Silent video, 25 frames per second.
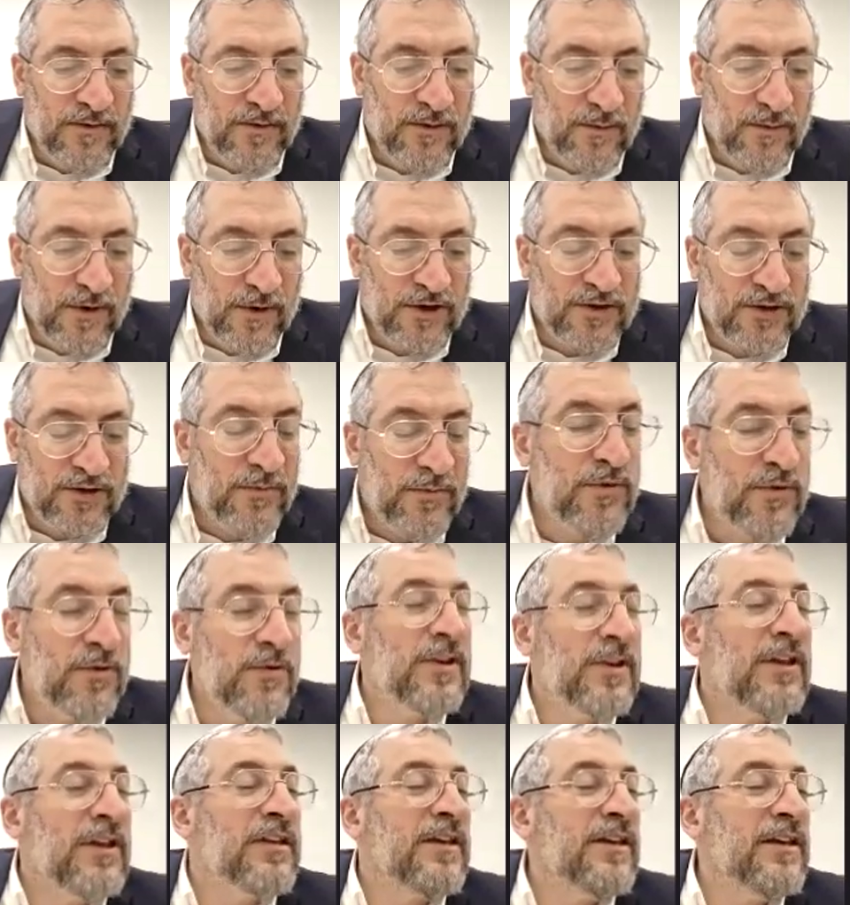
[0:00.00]
the Rebbeinu Shalom
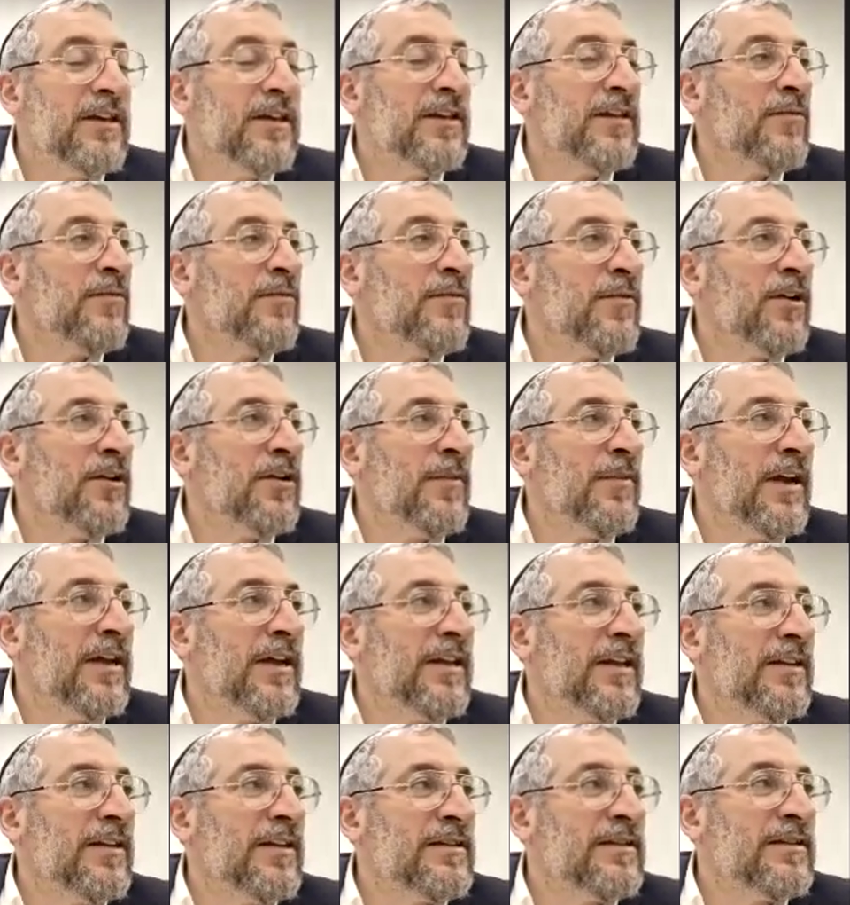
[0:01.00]
knew that the Yidden were going to
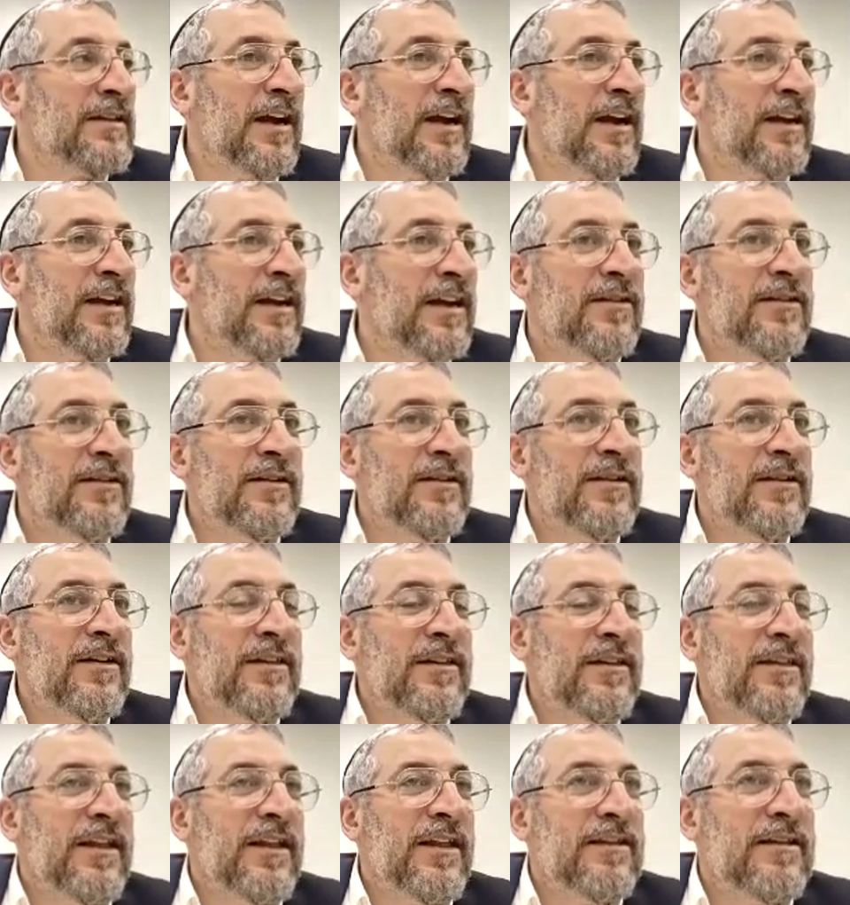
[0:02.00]
make this taina,
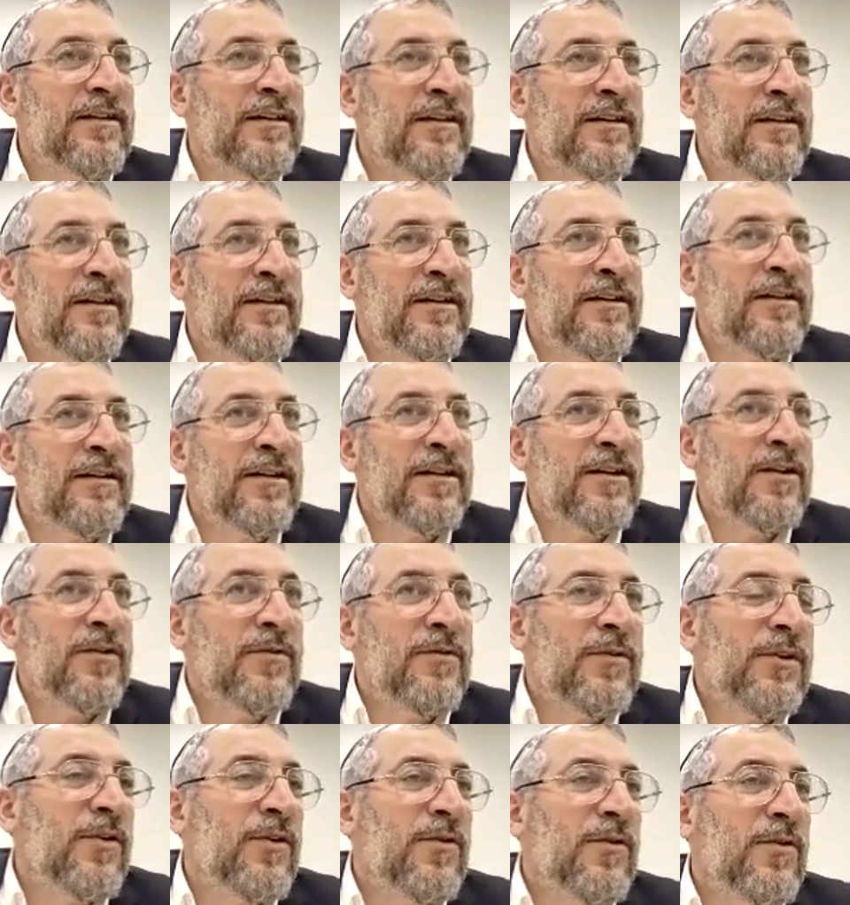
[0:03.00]
that
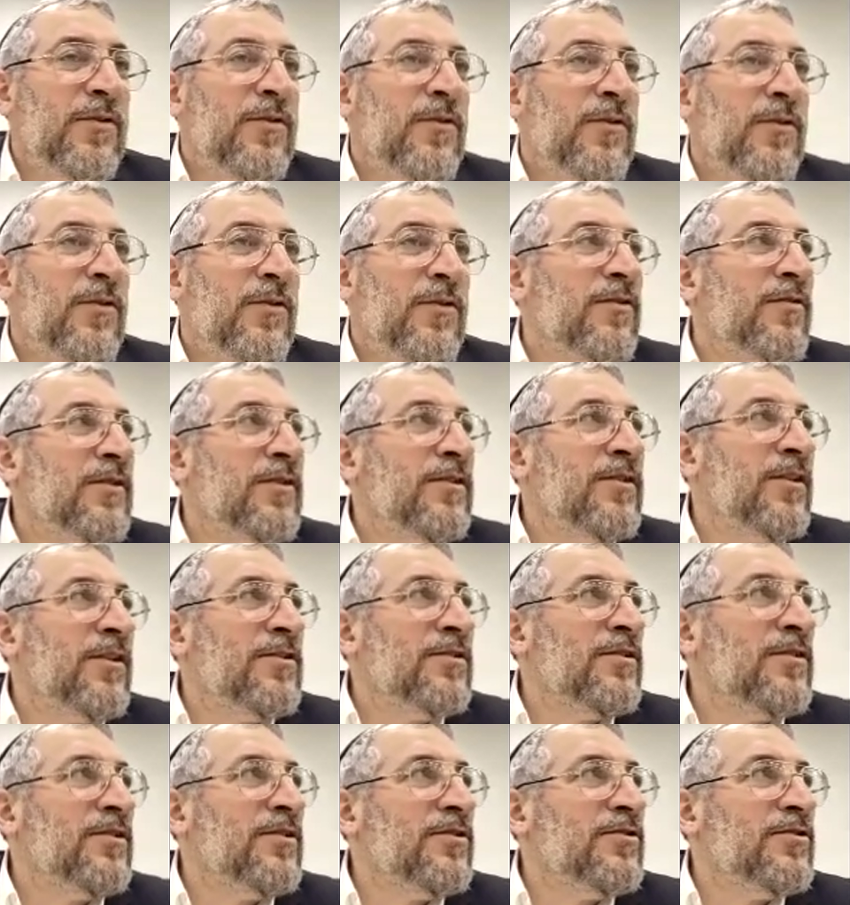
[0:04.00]
we're no longer
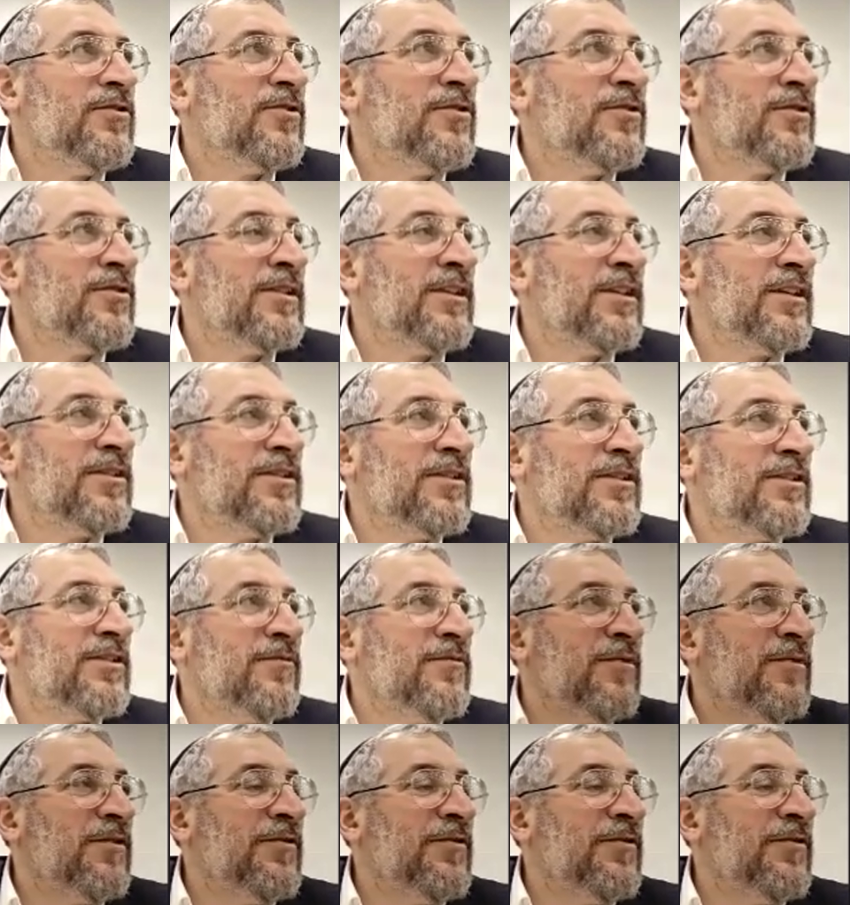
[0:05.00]
under your jurisdiction.